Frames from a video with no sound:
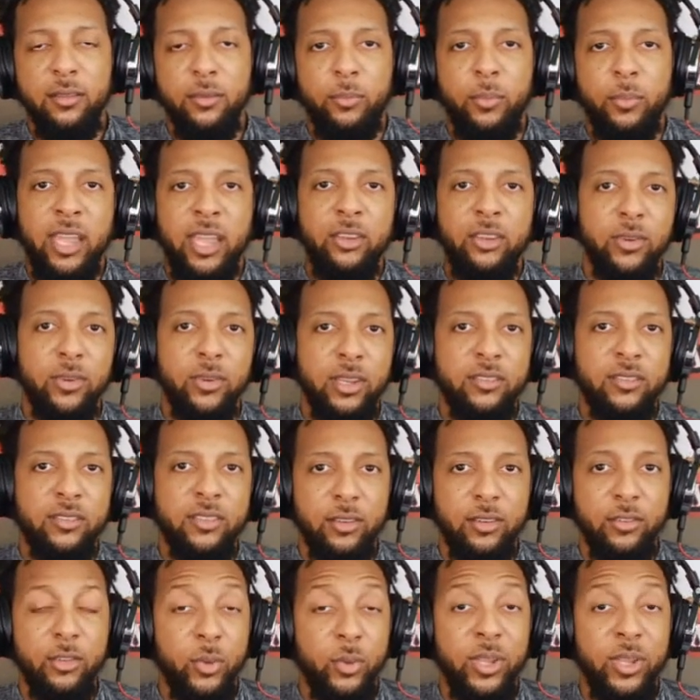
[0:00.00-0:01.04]
Patriots,
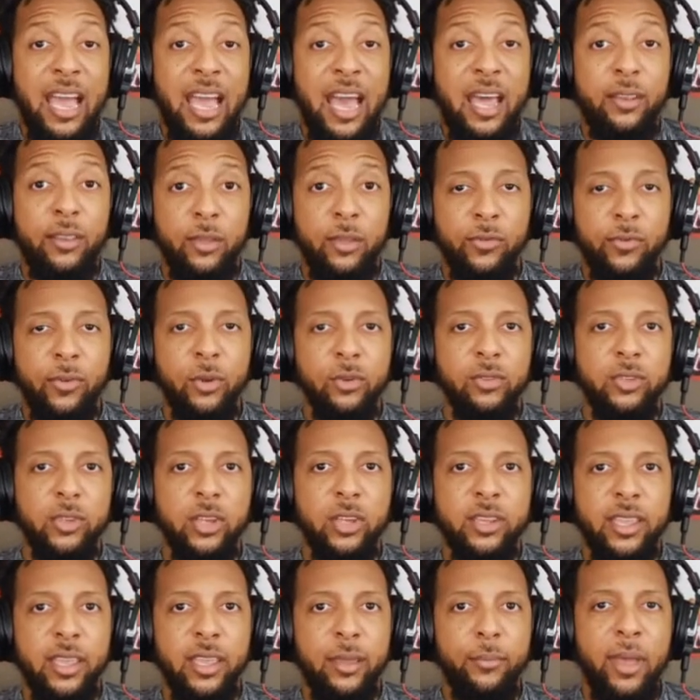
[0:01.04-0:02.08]
and so we got the first
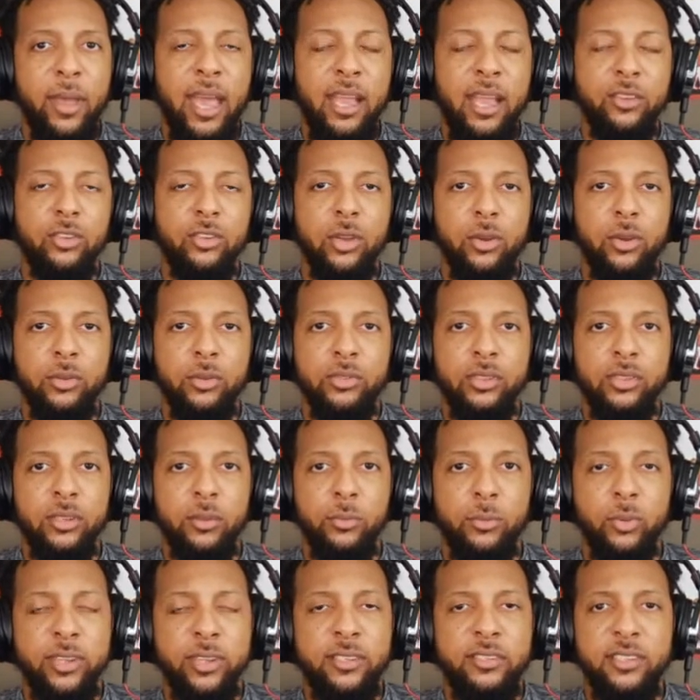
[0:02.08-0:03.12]
look at Mac Jones in the
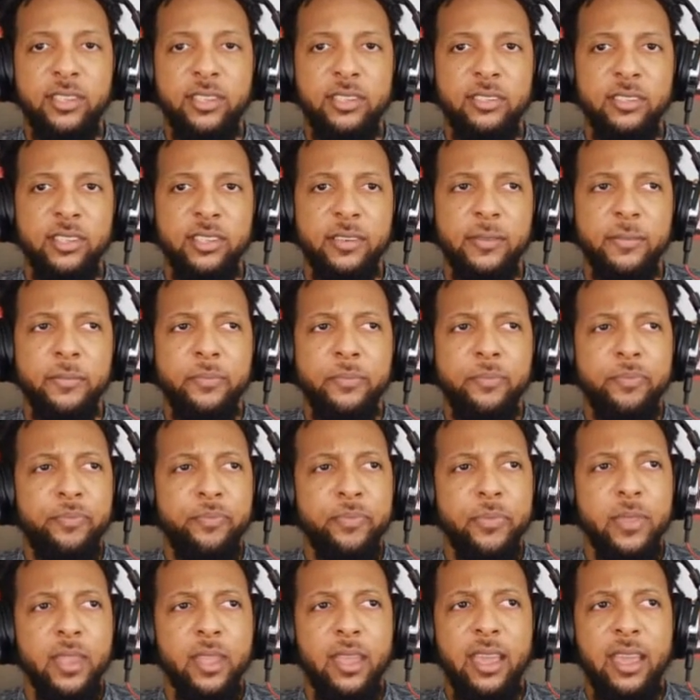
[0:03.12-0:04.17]
preseason.
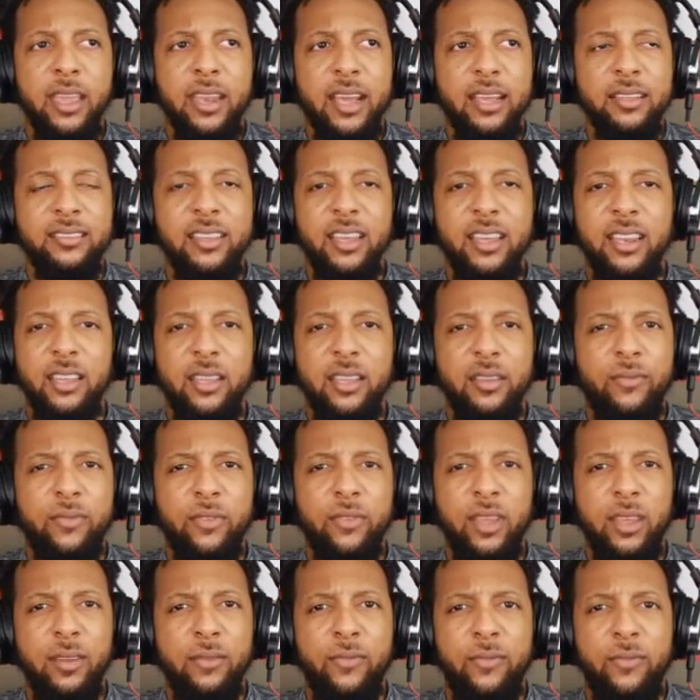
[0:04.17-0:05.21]
And I said,
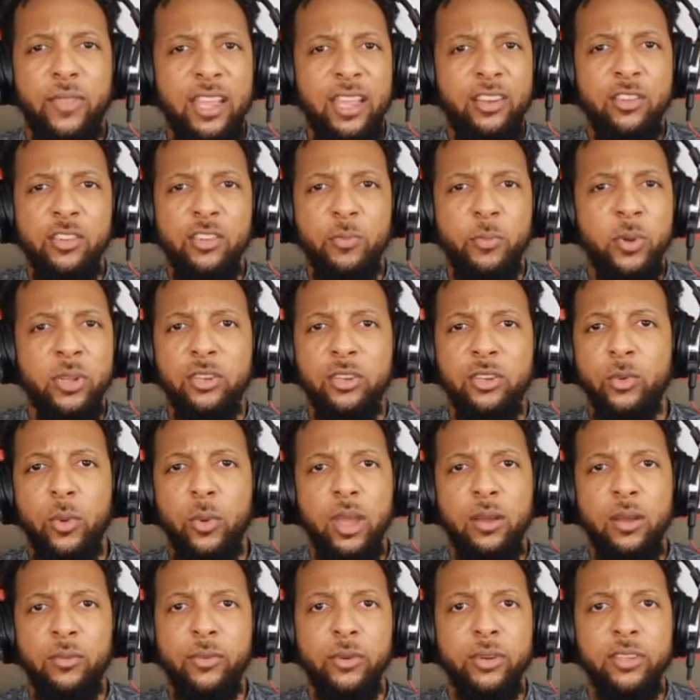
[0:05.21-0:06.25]
if they just put a
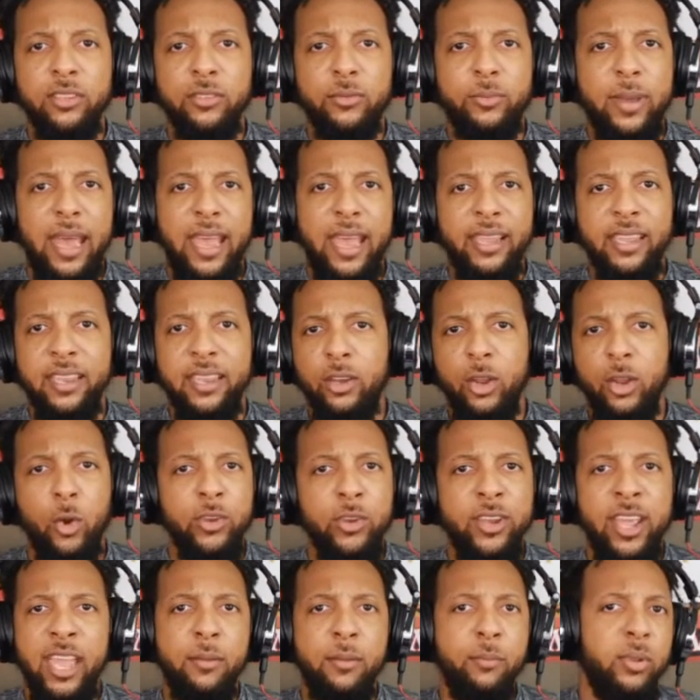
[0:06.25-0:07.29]
12 on his back and no
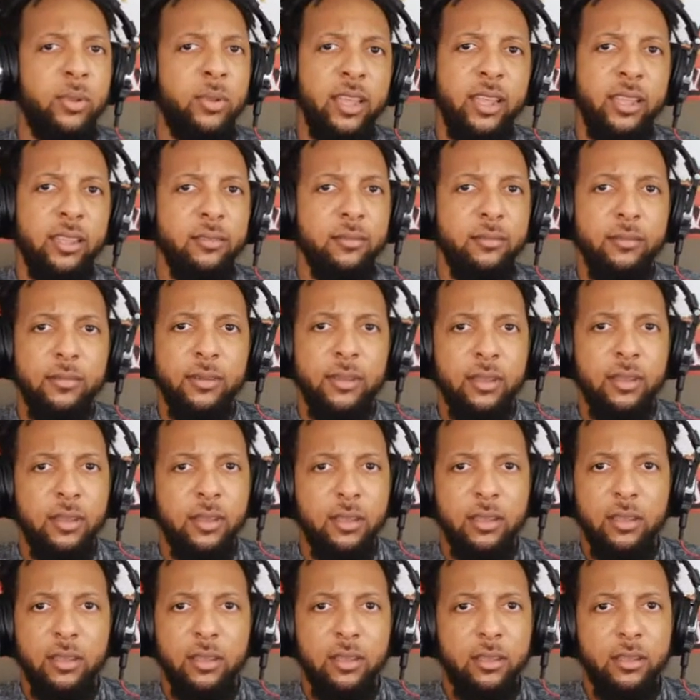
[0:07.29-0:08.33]
nameplate,
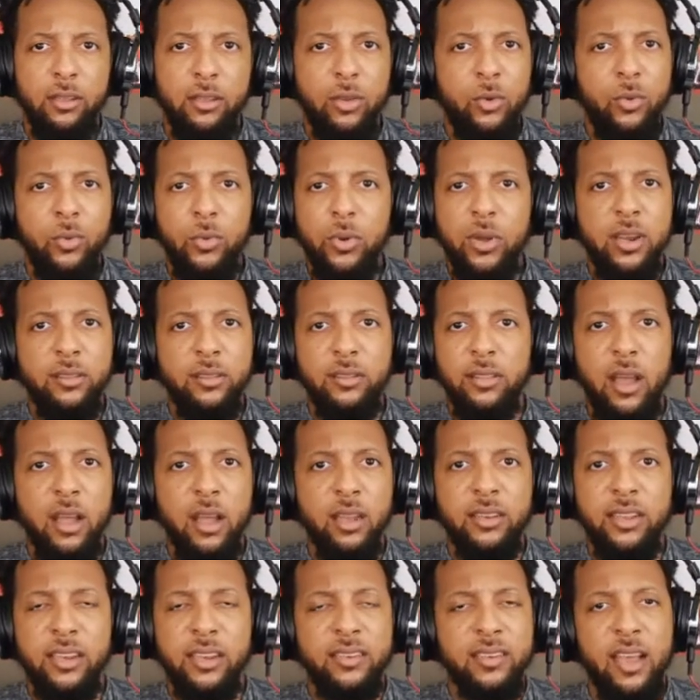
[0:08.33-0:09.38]
you would have thought
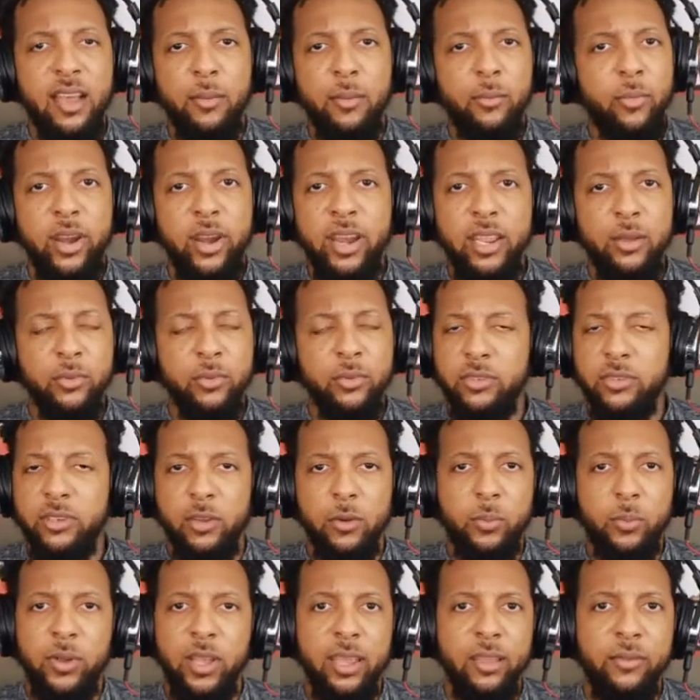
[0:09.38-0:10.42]
that Tom Brady was still
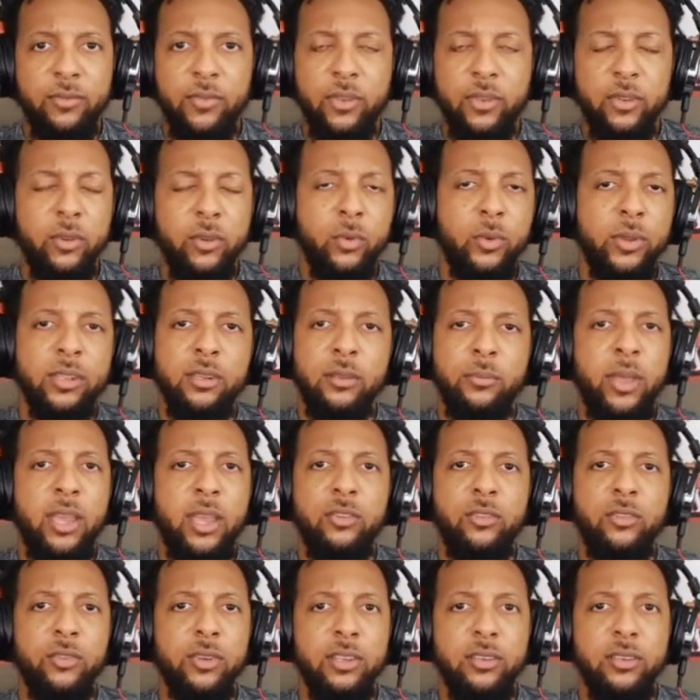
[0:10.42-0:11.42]
playing for the New England Patriots.